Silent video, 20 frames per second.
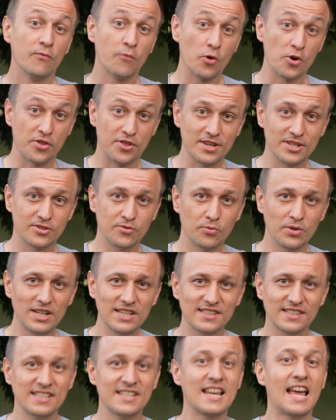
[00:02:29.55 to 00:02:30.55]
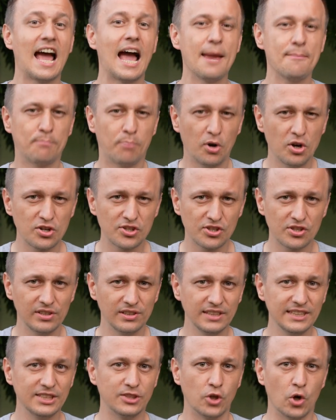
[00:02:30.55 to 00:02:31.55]
For this reason, I
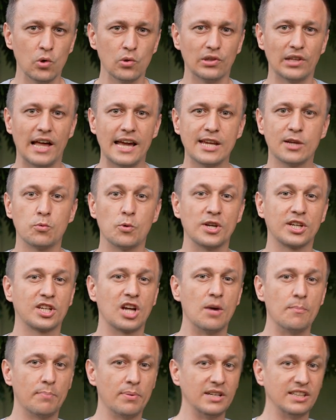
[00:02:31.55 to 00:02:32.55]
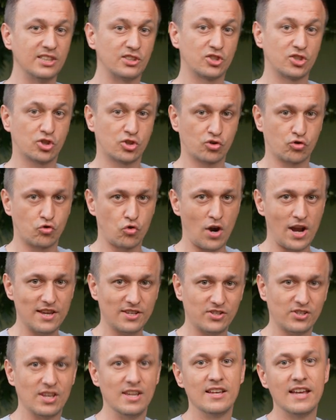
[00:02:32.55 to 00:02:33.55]
personally don't like when companies
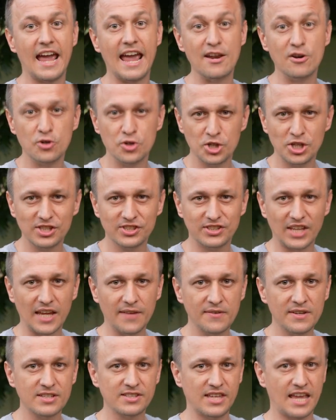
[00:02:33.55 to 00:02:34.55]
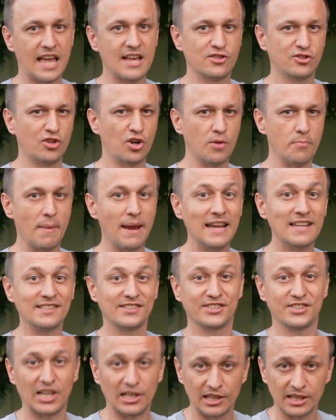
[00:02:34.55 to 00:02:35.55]
stress energy savings as their main
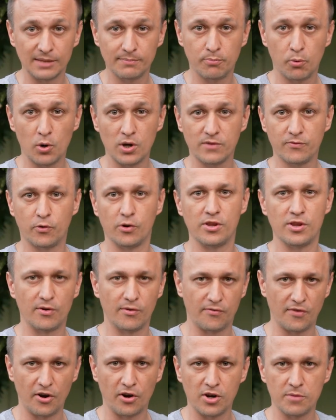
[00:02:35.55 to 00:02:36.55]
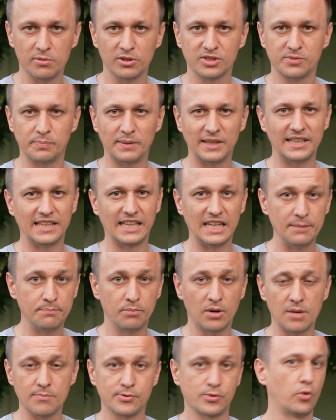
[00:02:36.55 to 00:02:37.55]
selling point for their variable speed heat
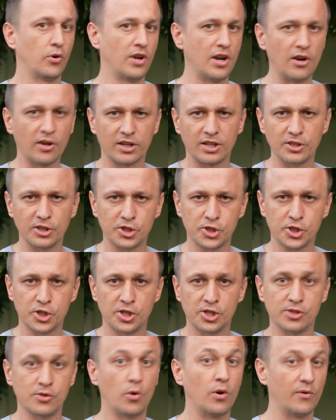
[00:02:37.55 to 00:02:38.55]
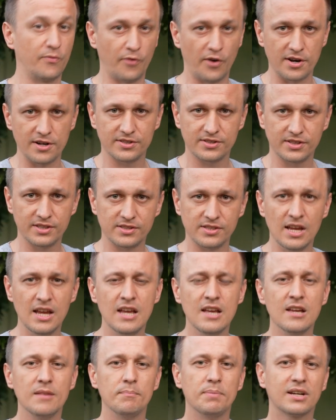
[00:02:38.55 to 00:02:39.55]
pumps or air conditioners or furnaces,
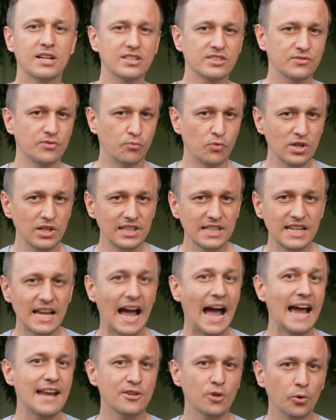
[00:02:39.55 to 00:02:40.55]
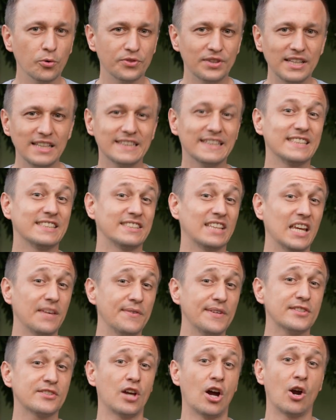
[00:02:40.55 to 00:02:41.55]
because really, I don't think the
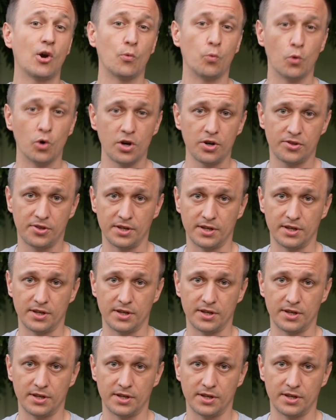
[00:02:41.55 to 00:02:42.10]
savings are worth